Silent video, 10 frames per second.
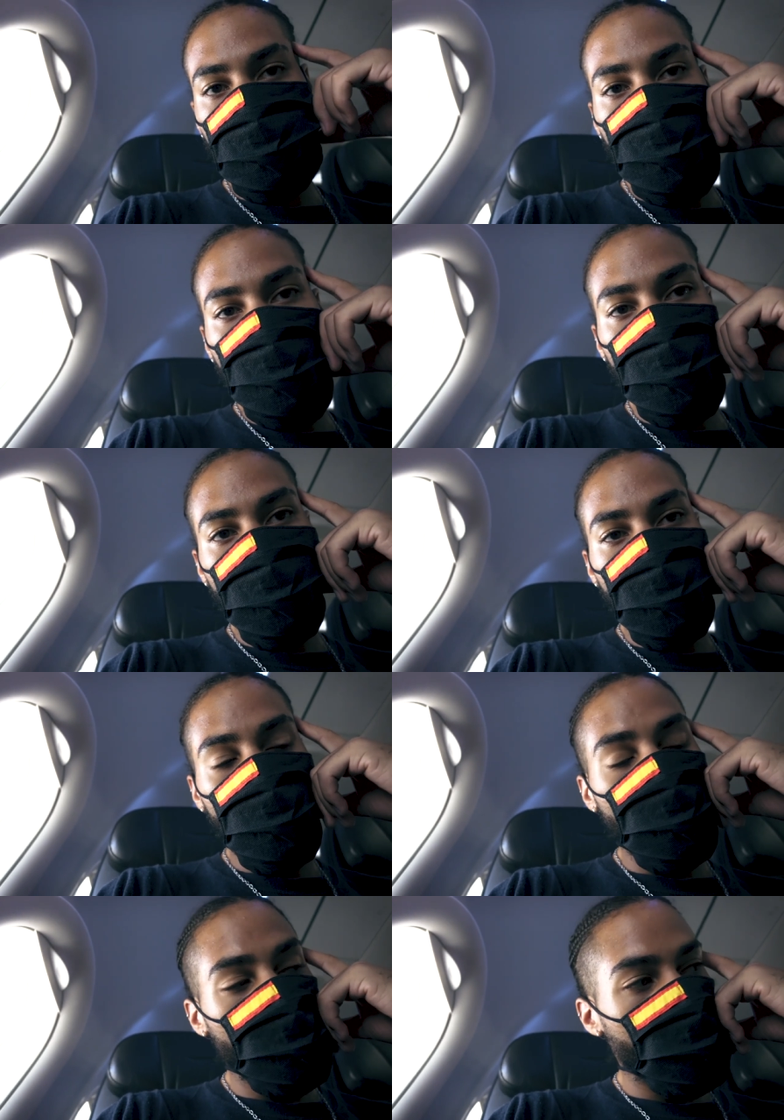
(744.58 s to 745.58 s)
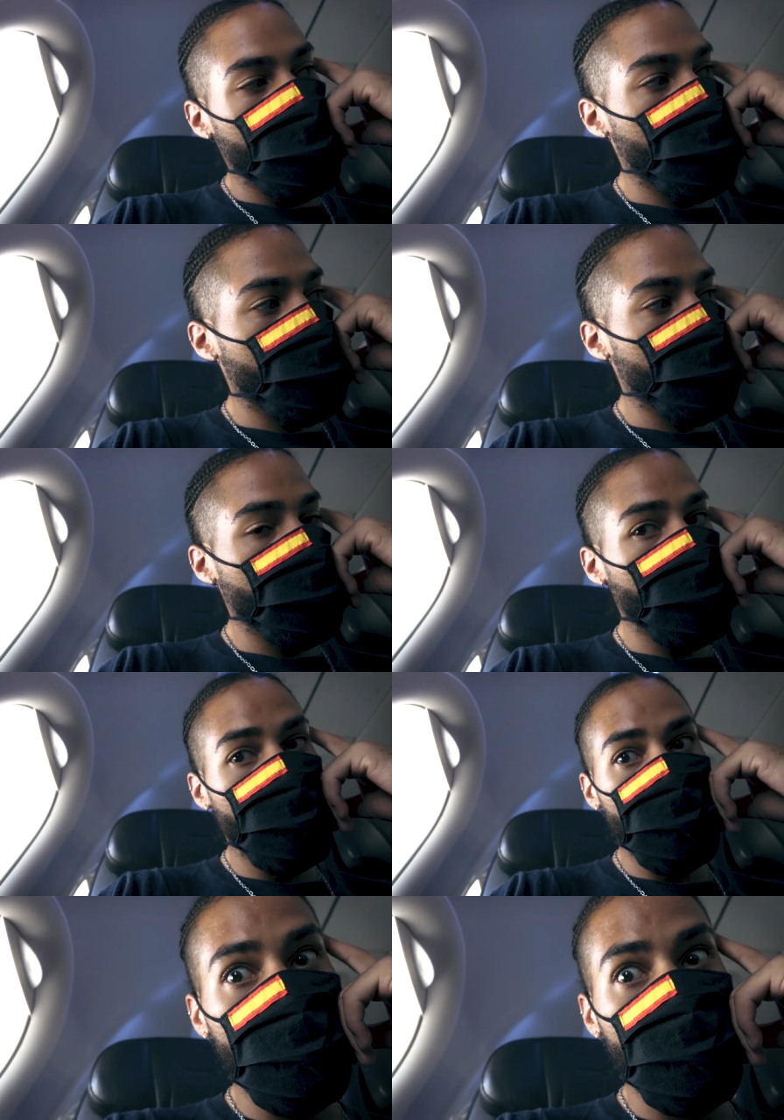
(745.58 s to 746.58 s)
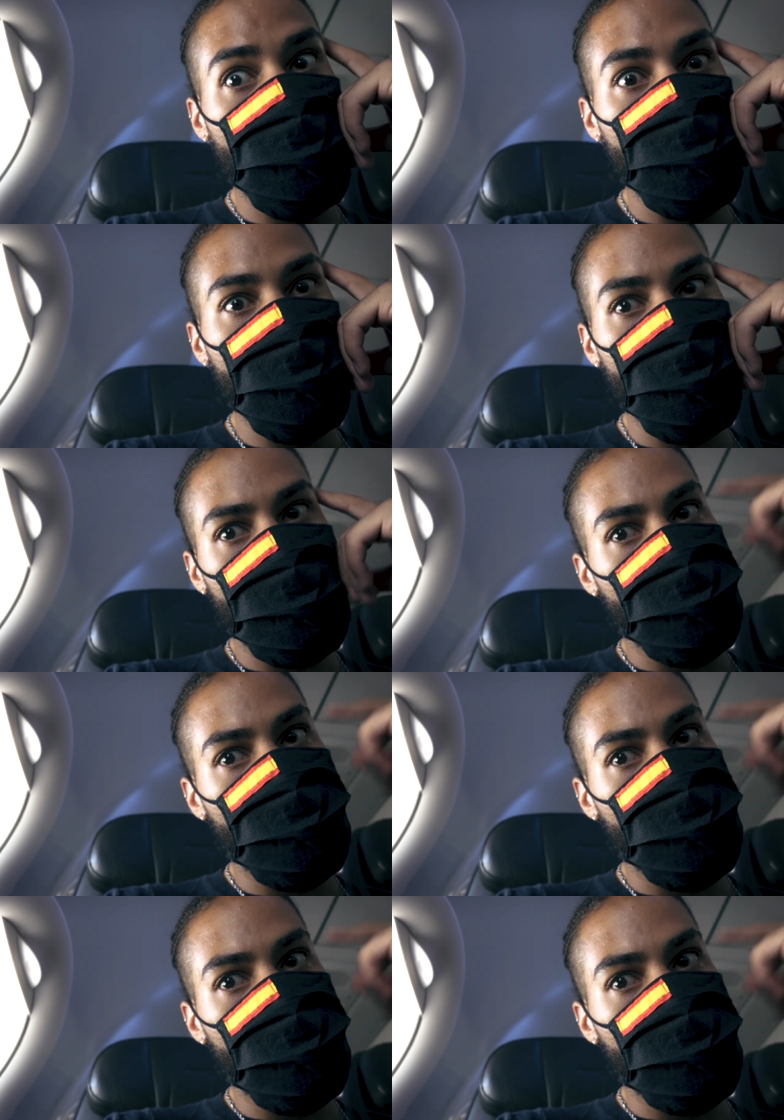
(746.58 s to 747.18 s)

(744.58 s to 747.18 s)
Devices must be switched off and disconnected from the